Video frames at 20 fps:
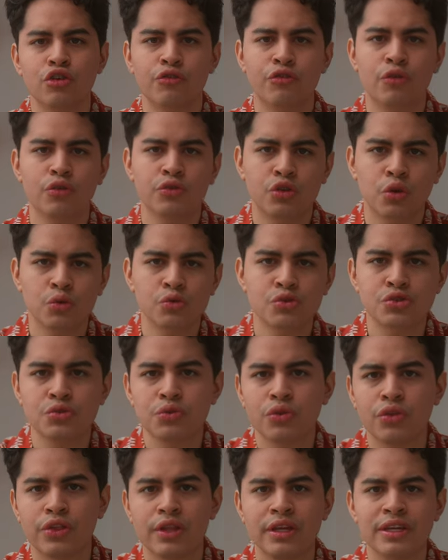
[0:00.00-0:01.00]
of those
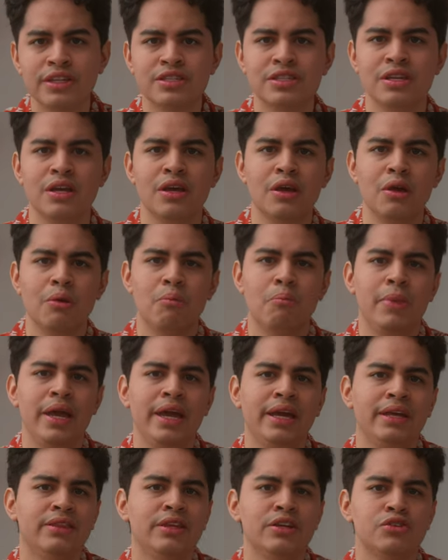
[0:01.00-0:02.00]
two things
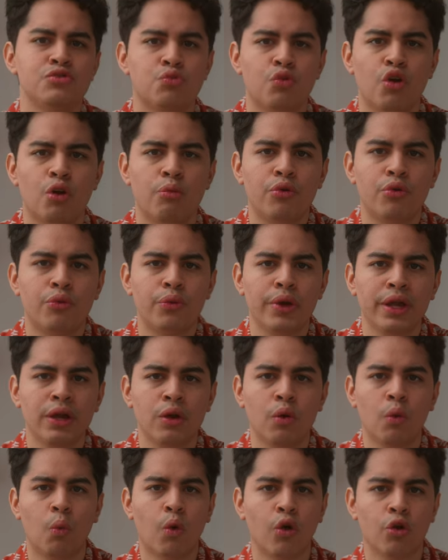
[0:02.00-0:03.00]
make this rubber
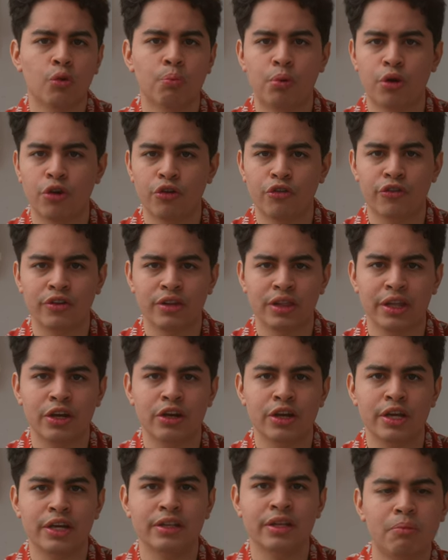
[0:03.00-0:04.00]
ring work perfectly
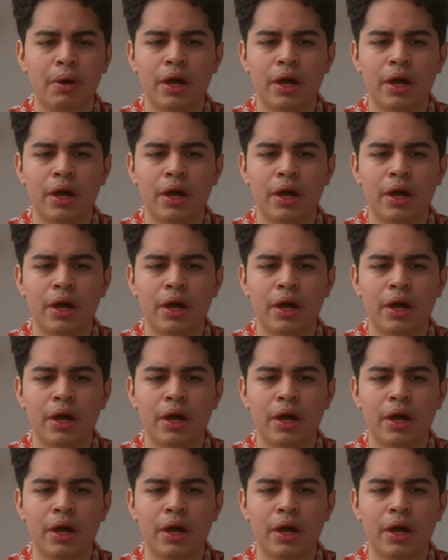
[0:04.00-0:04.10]
on it.